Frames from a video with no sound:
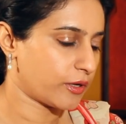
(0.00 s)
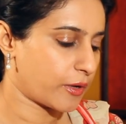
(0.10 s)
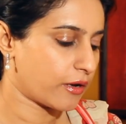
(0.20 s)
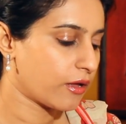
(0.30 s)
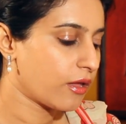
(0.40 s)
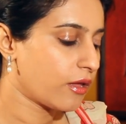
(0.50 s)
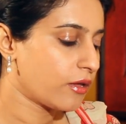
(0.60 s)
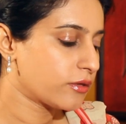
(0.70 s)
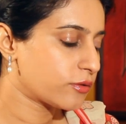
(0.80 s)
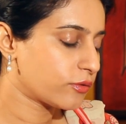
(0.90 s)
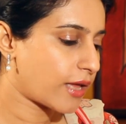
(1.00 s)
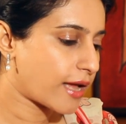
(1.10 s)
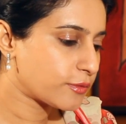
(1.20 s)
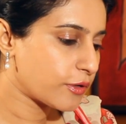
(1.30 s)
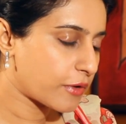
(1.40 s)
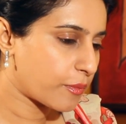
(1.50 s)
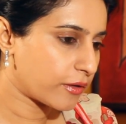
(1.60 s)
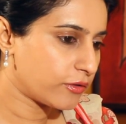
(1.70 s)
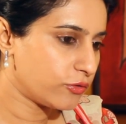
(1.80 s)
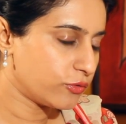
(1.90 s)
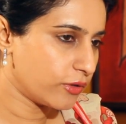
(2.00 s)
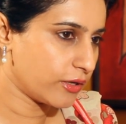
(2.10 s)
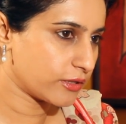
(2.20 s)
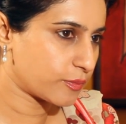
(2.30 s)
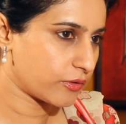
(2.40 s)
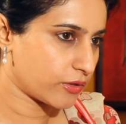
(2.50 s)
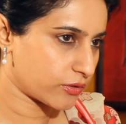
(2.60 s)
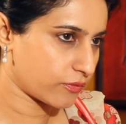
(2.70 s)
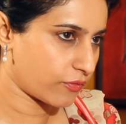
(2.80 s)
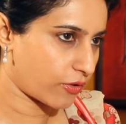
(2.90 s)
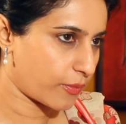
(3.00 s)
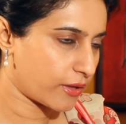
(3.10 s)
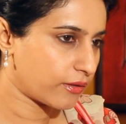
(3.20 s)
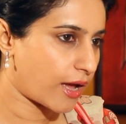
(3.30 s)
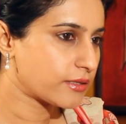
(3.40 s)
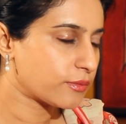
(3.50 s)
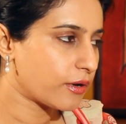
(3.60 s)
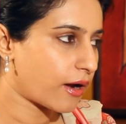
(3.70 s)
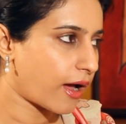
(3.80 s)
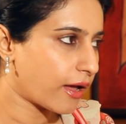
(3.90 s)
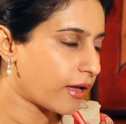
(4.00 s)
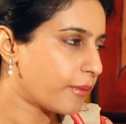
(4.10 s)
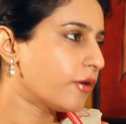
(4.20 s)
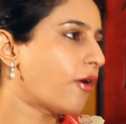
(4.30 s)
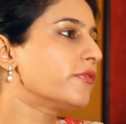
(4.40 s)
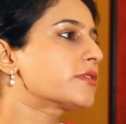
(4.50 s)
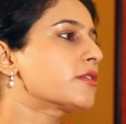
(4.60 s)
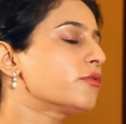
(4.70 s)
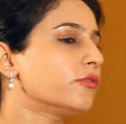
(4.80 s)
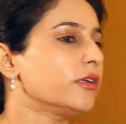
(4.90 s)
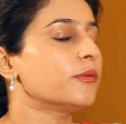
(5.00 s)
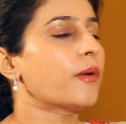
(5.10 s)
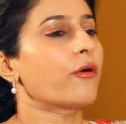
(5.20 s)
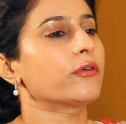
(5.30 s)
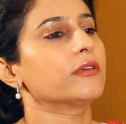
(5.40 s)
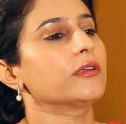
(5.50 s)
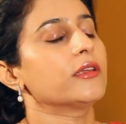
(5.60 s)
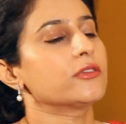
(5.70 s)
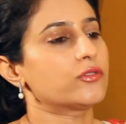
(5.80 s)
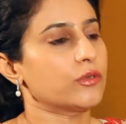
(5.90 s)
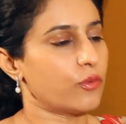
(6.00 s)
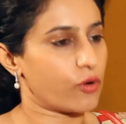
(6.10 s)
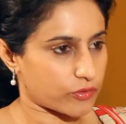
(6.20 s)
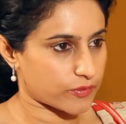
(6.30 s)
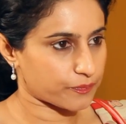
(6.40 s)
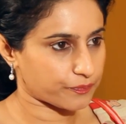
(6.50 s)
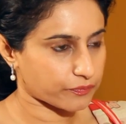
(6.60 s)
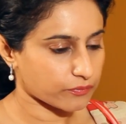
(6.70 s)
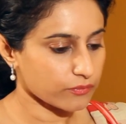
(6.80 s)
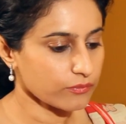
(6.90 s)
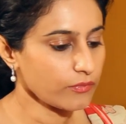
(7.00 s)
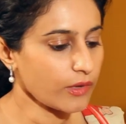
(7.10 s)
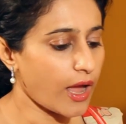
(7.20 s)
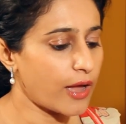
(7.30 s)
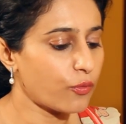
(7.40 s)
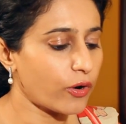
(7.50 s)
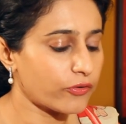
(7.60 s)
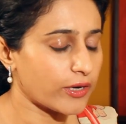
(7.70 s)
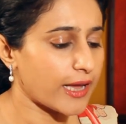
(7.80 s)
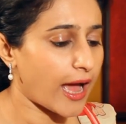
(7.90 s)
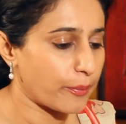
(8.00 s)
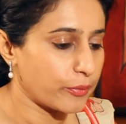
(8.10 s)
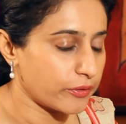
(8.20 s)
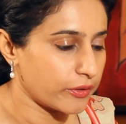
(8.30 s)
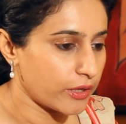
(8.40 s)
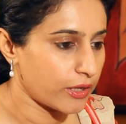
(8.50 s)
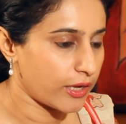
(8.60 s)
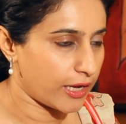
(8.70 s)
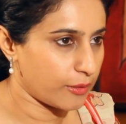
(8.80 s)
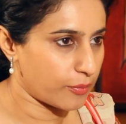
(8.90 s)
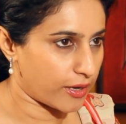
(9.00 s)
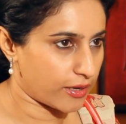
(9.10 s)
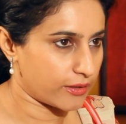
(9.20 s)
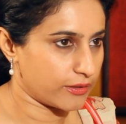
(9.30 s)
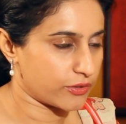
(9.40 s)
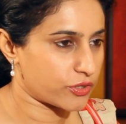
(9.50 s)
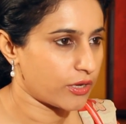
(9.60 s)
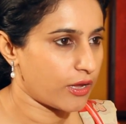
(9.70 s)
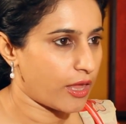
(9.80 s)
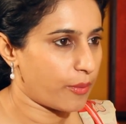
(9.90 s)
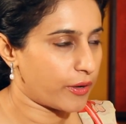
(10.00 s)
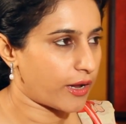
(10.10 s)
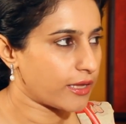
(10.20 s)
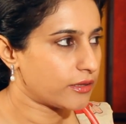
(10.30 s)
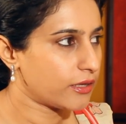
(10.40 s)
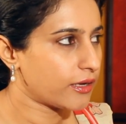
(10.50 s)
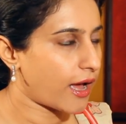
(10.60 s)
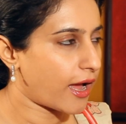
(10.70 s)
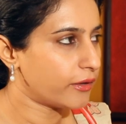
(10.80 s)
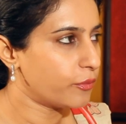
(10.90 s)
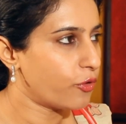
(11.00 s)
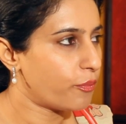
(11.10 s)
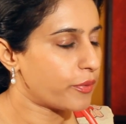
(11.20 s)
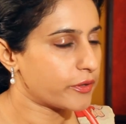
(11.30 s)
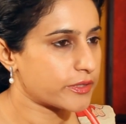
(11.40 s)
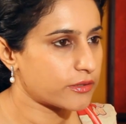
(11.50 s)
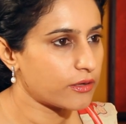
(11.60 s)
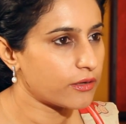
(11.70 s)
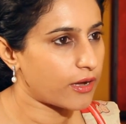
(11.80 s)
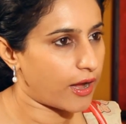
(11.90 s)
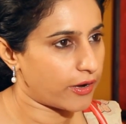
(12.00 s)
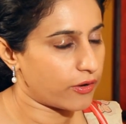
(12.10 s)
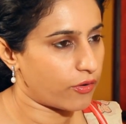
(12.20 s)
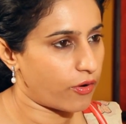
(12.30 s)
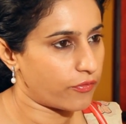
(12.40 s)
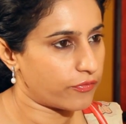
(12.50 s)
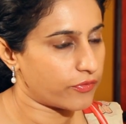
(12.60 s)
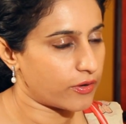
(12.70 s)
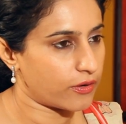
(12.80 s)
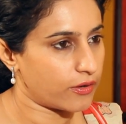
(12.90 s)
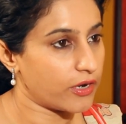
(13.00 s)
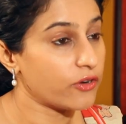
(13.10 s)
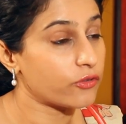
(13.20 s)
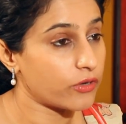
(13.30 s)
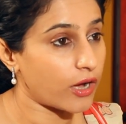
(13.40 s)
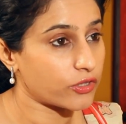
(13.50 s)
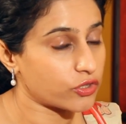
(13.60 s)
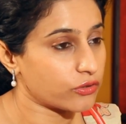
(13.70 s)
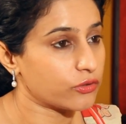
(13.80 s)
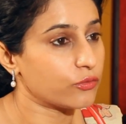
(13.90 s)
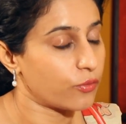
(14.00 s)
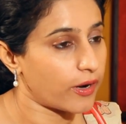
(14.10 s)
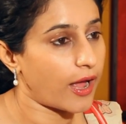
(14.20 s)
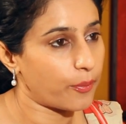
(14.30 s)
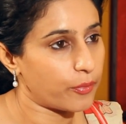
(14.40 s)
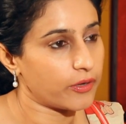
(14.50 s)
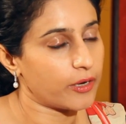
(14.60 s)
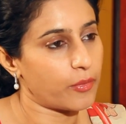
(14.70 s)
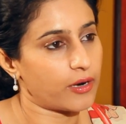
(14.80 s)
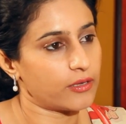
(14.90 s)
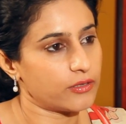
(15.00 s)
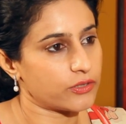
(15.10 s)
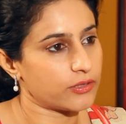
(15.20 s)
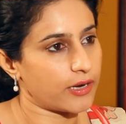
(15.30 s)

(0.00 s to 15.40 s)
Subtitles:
Rahman. So that's where my mother drew her inspiration from, and that's where I mean obviously you read about it in history books and what really happened in Bangladesh, but I think I had a more personal kind of introduction to what happened in Bangladesh in